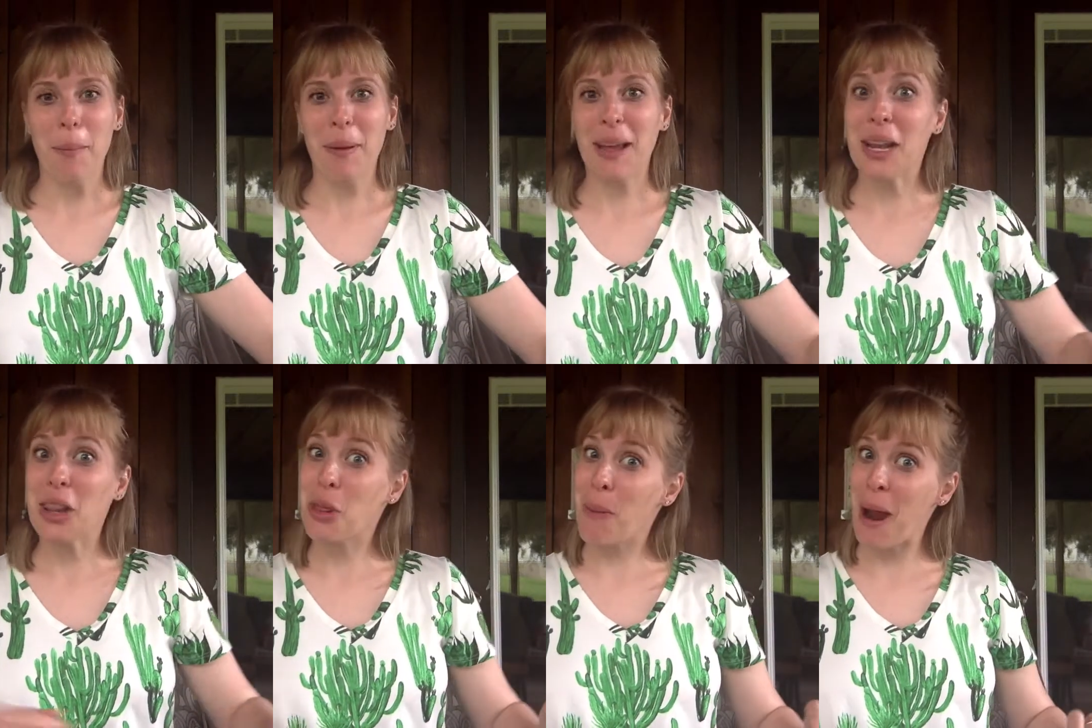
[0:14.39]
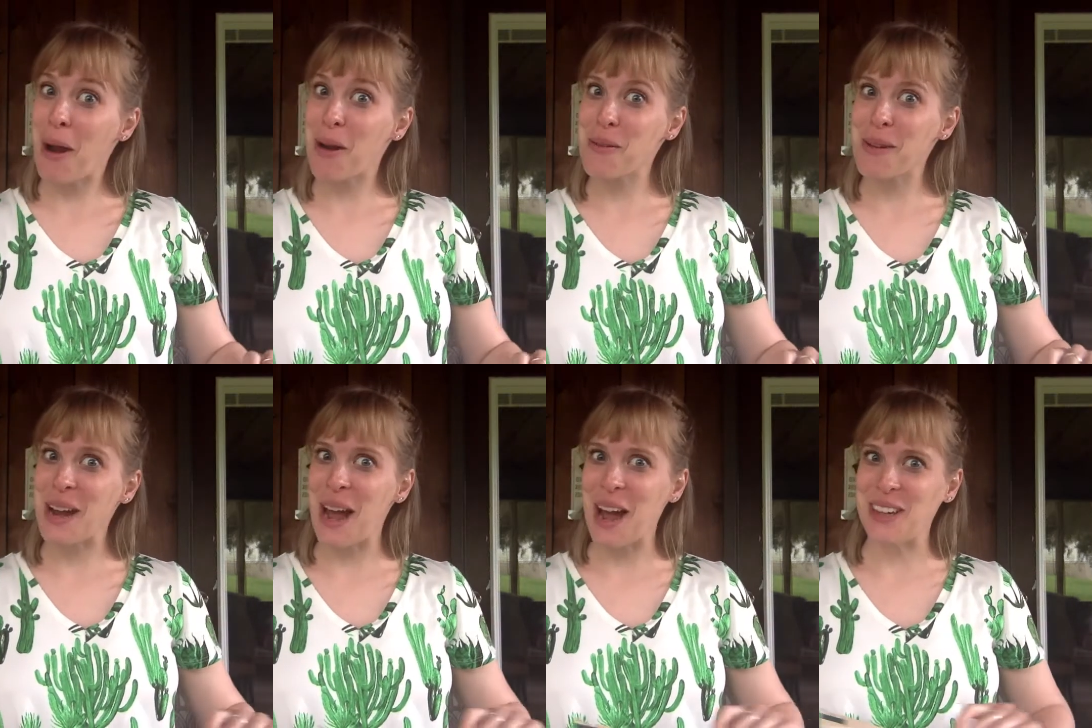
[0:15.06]
But the power
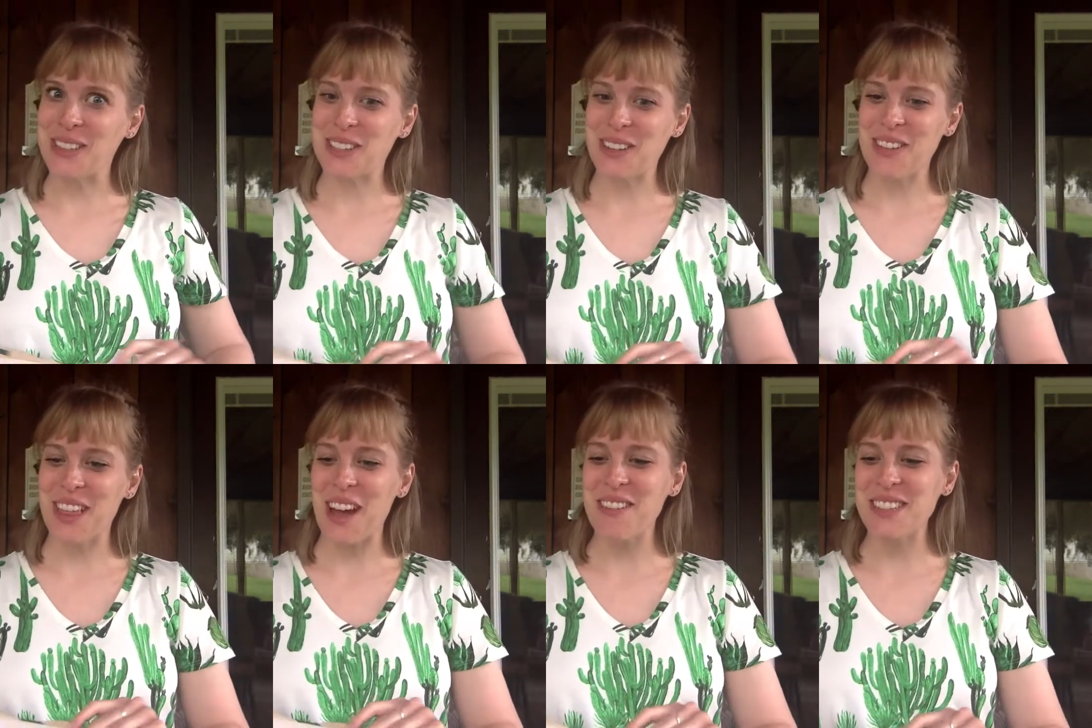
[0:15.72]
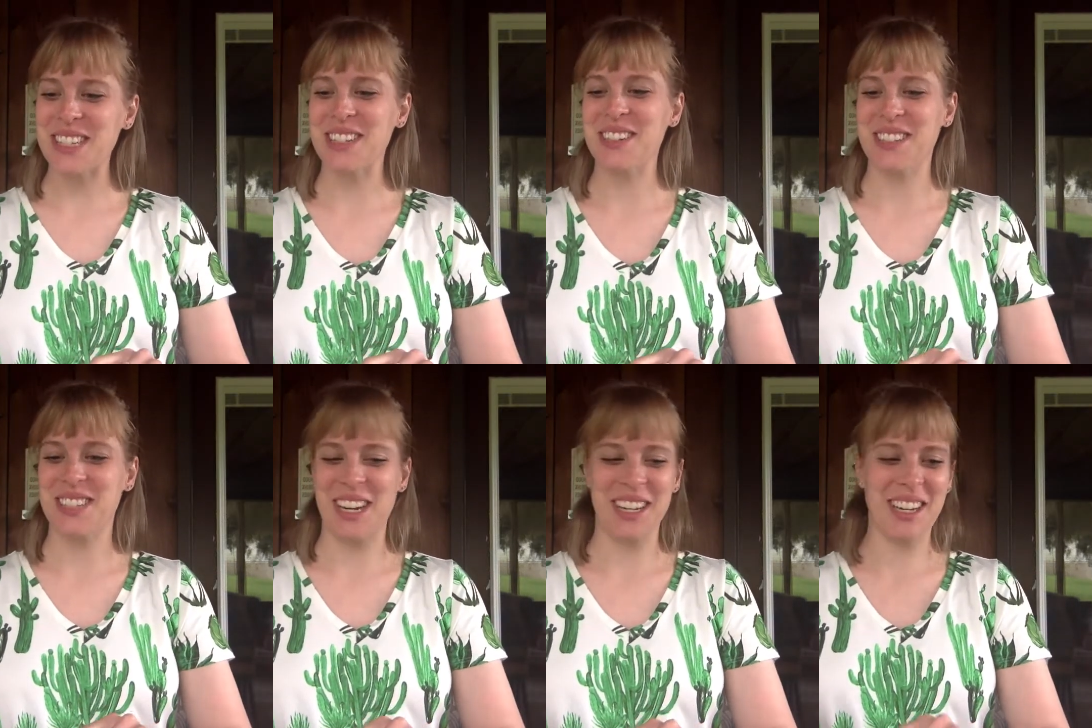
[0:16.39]
went out, so that was
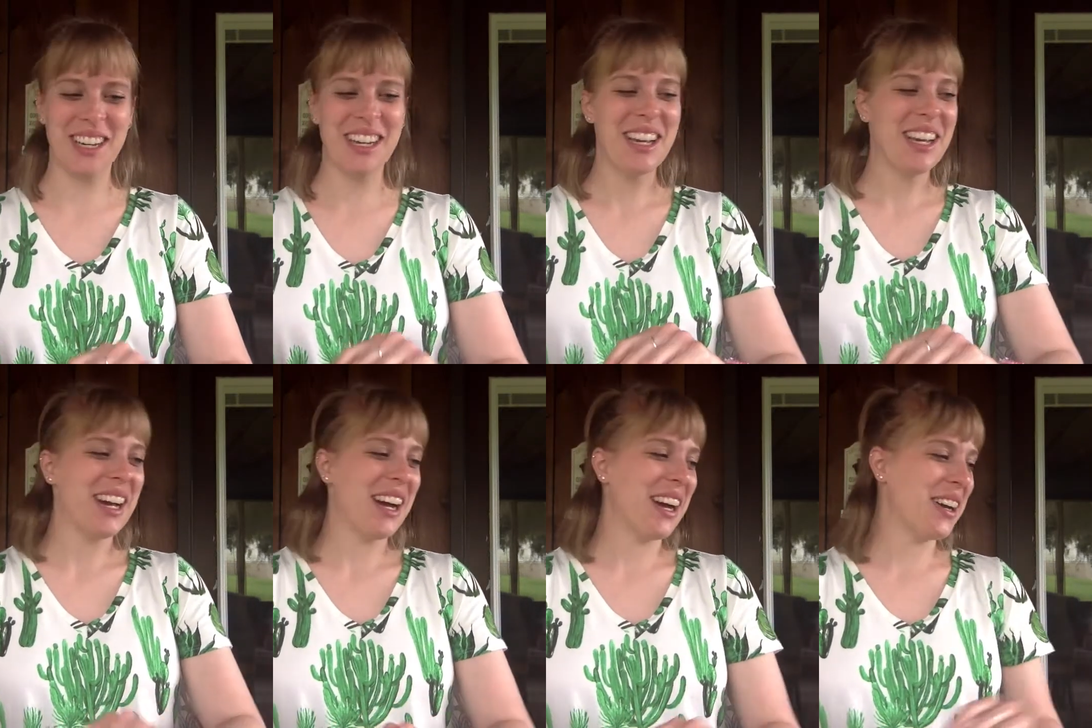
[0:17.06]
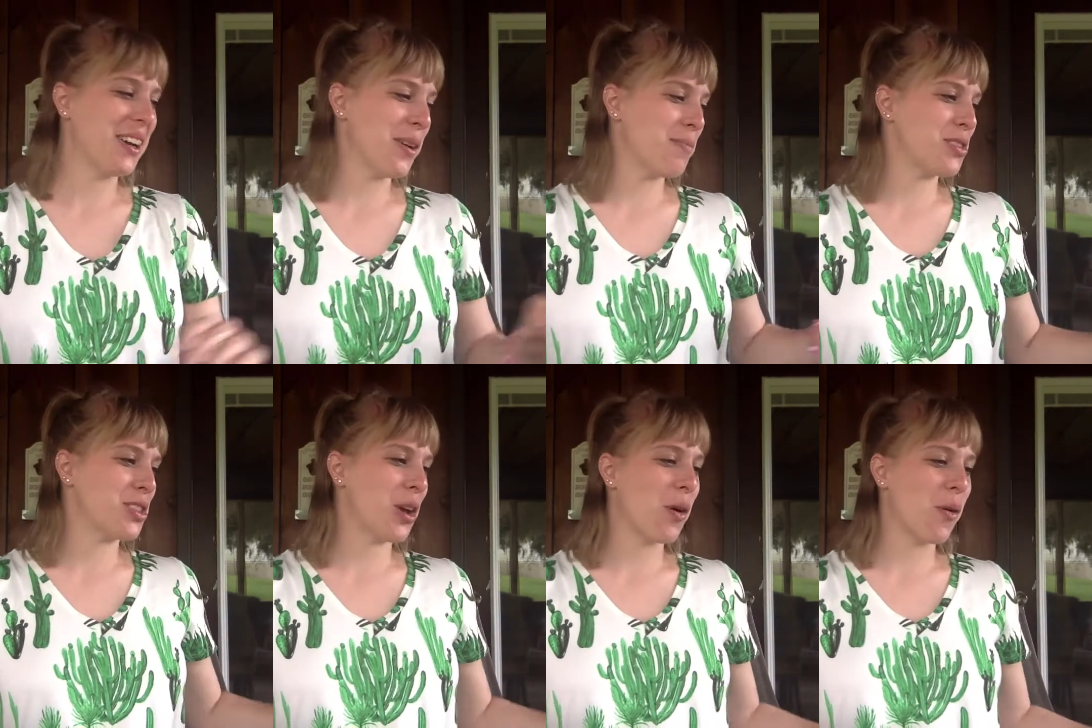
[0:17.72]
entertaining. Um,
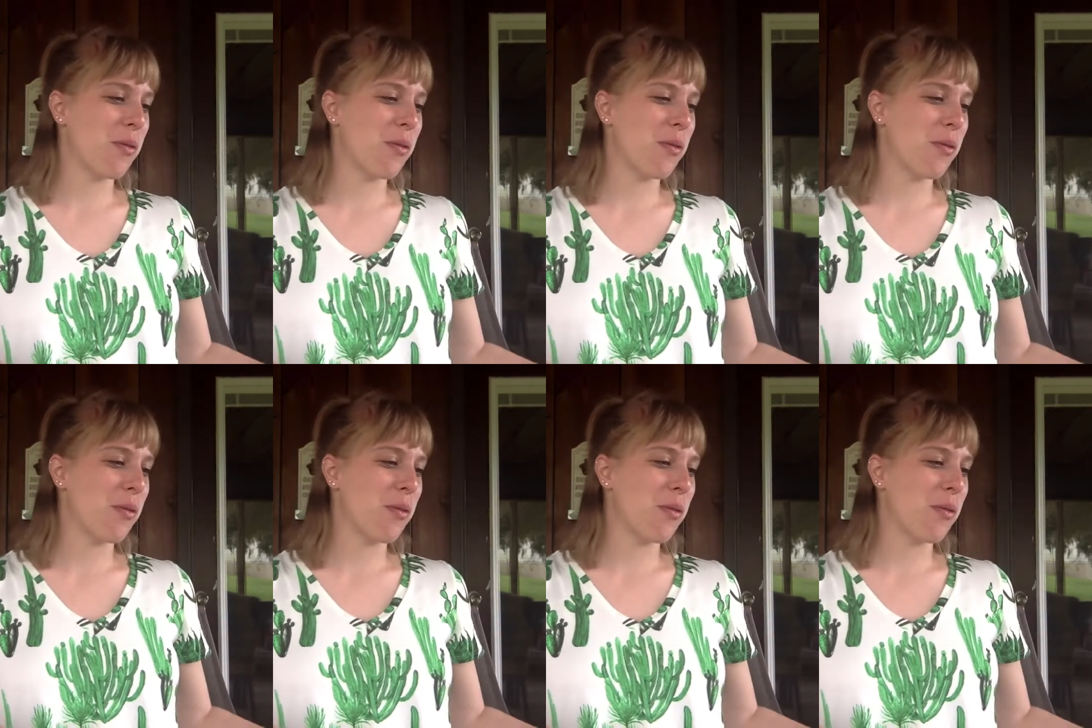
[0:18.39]
so